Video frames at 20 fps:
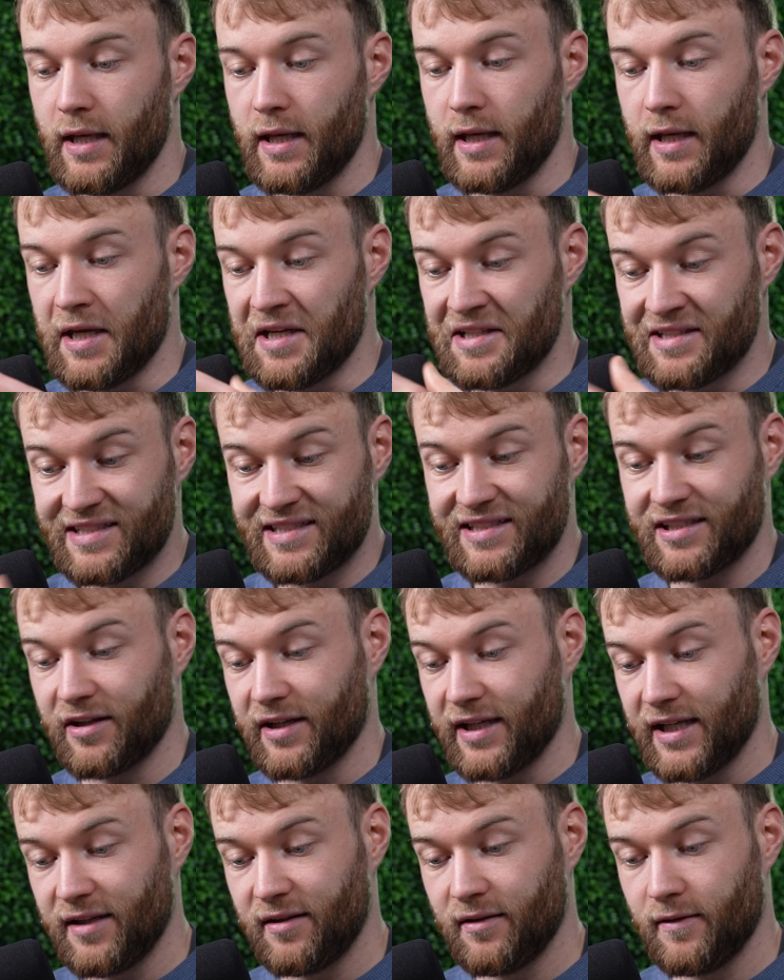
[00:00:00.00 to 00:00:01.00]

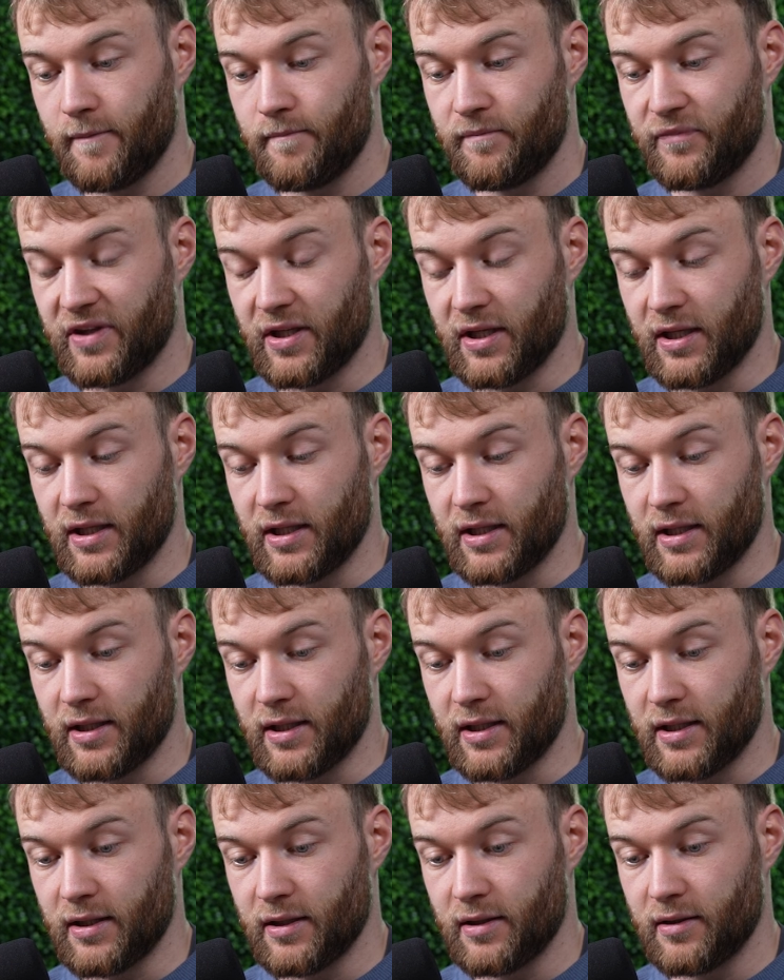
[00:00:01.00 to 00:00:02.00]
inside
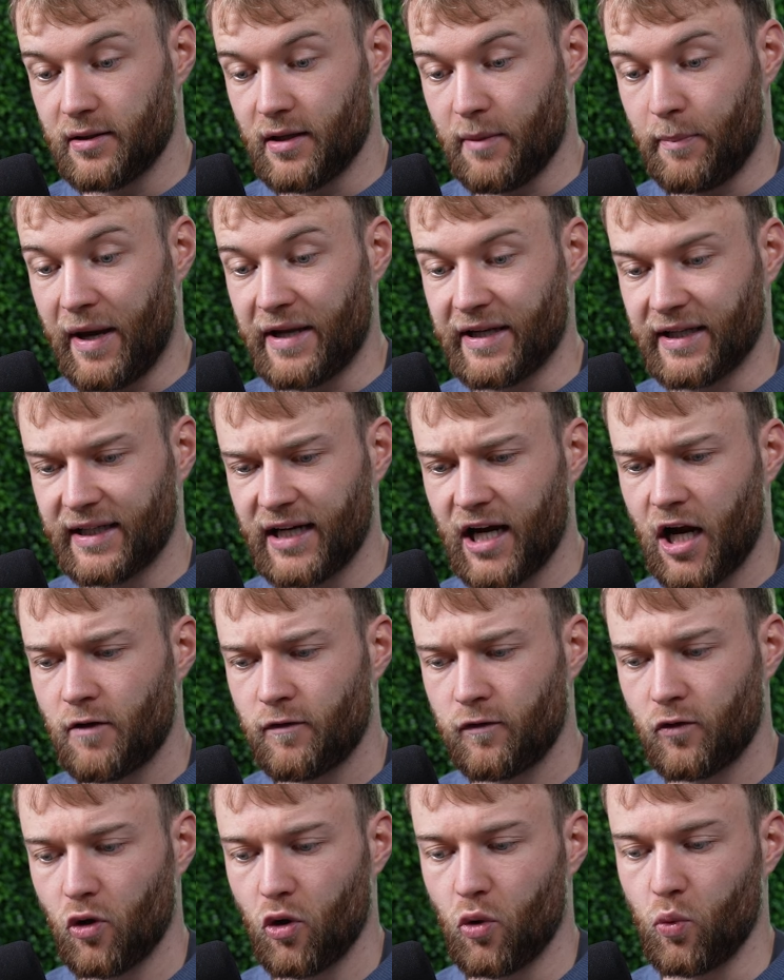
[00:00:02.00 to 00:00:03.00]
the abandoned cart
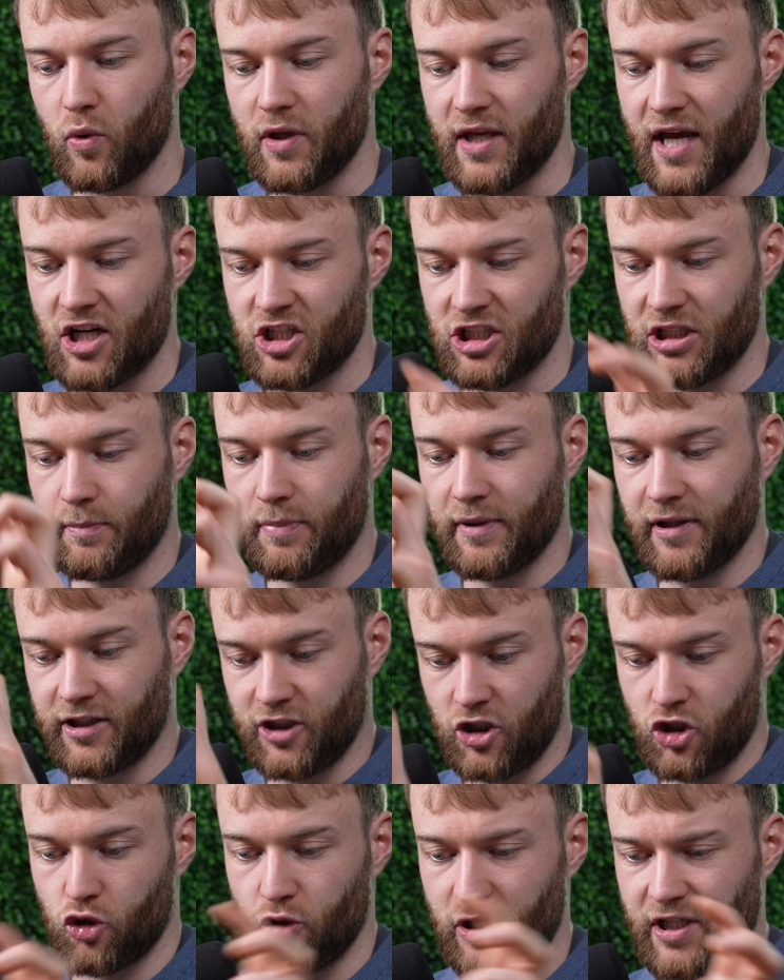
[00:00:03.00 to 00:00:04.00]
flow, we actually built
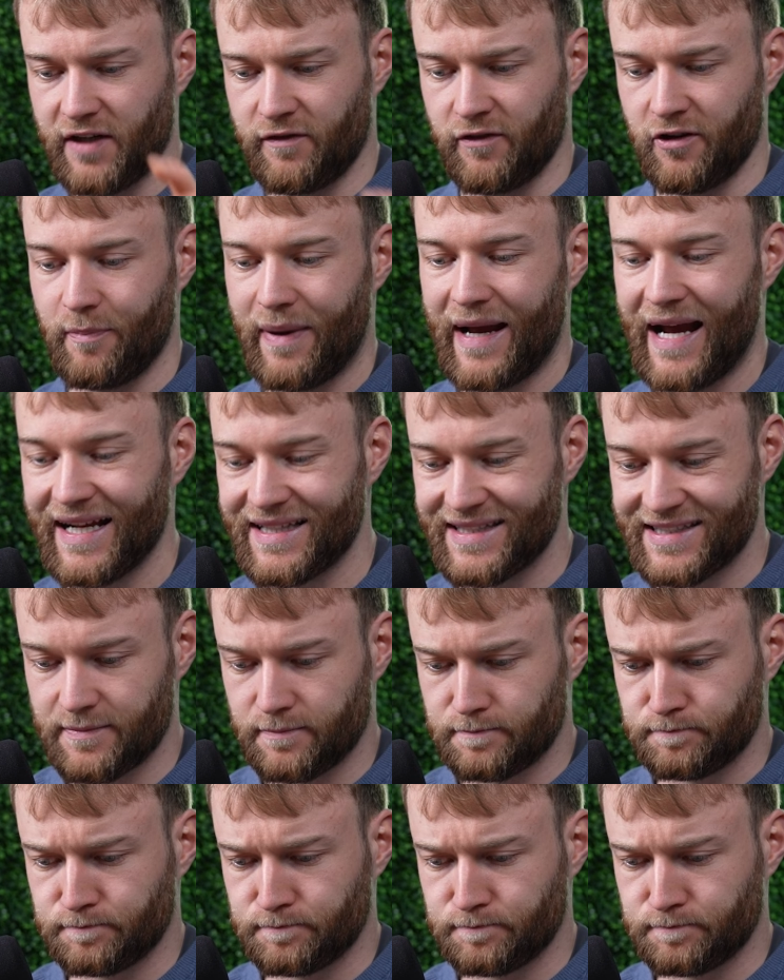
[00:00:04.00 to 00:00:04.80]
3 different paths.